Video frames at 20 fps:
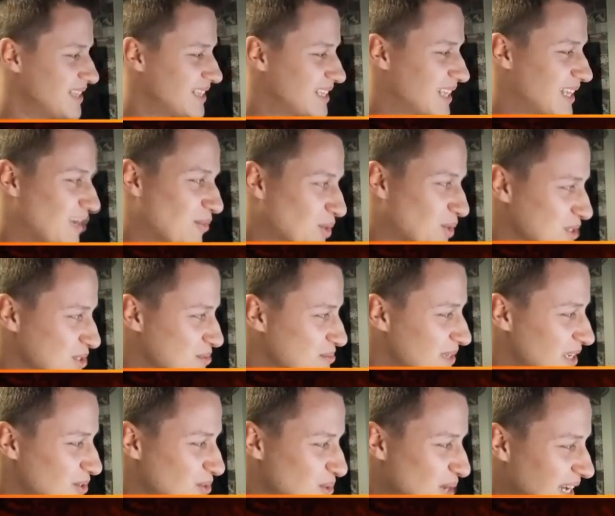That was
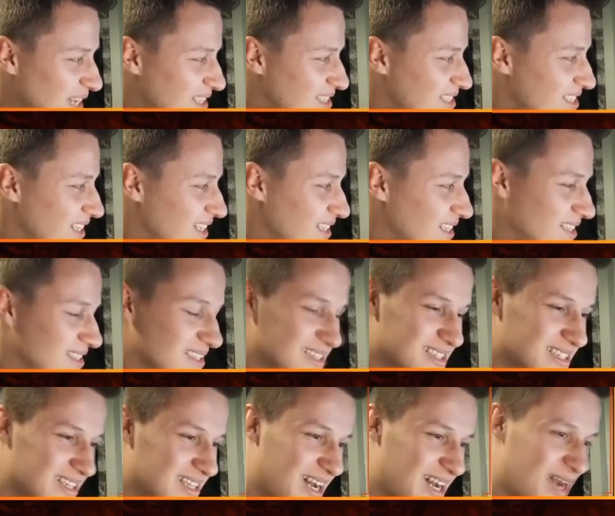me ranting
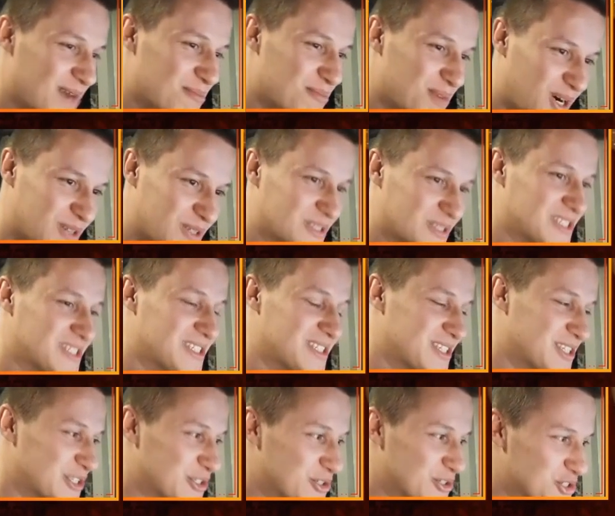about
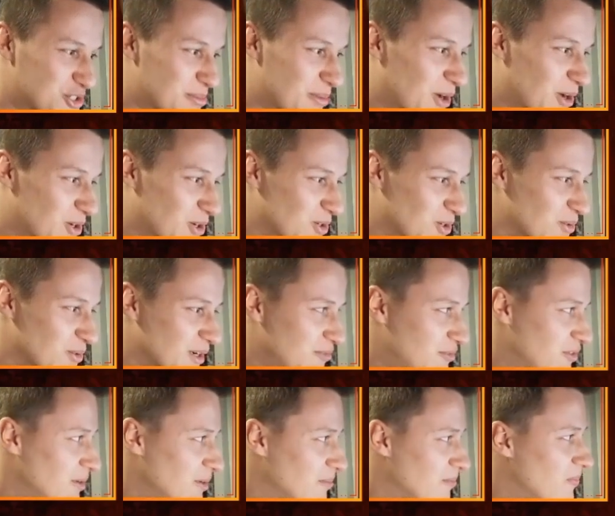the YouTube
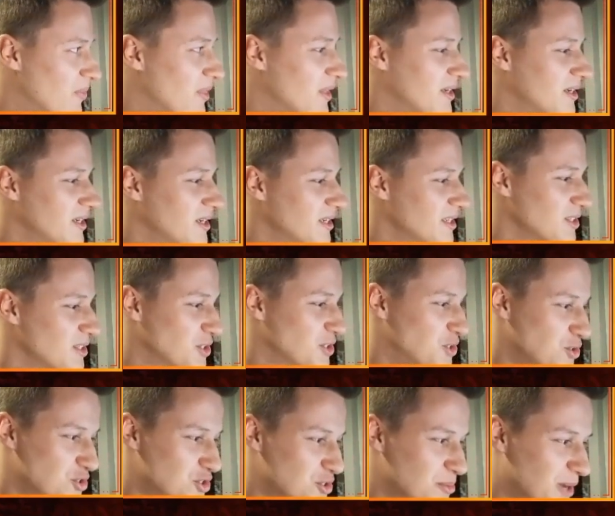algorithm. The
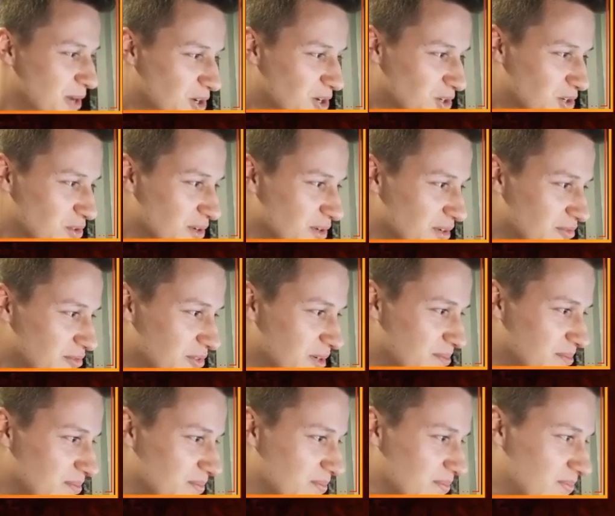YouTube
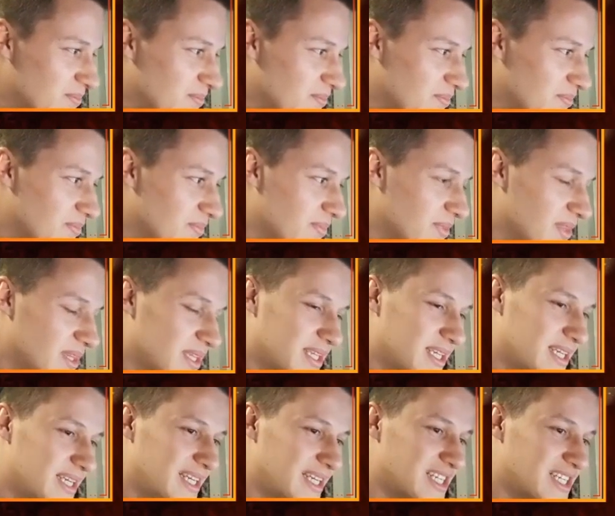algorithm
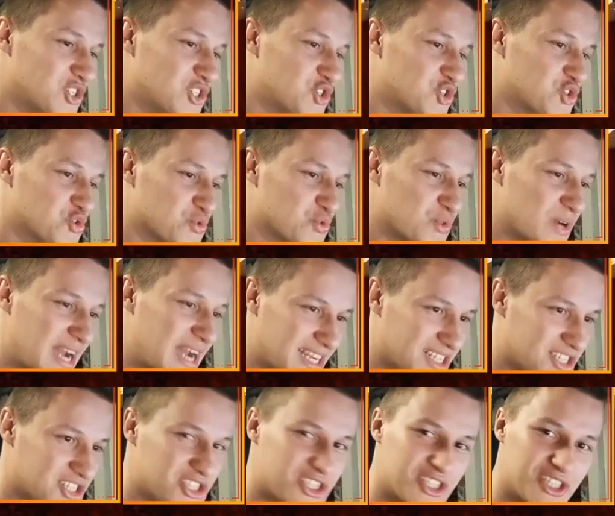is
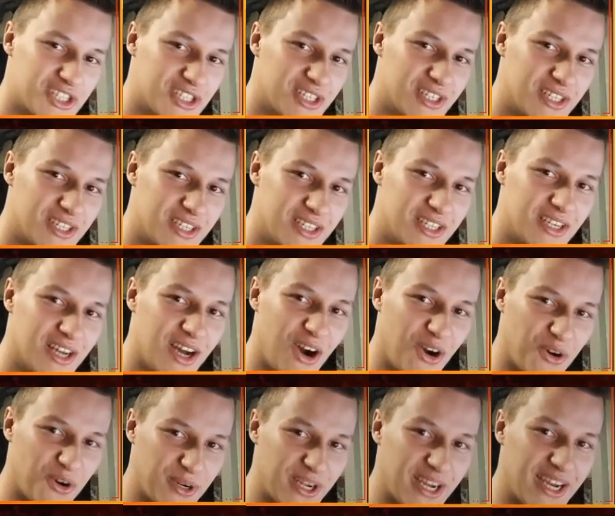trash.
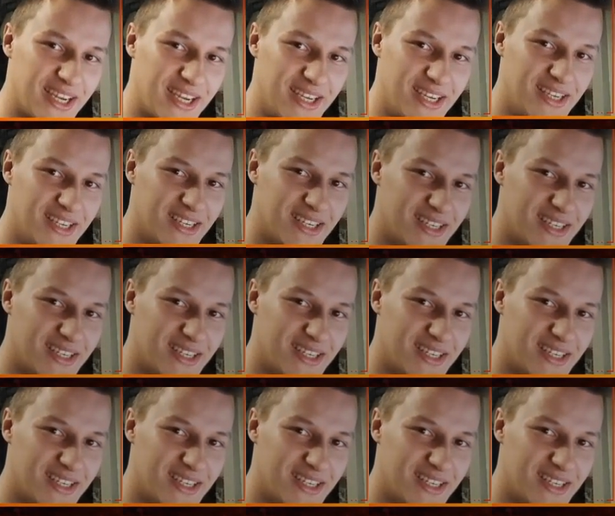Okay?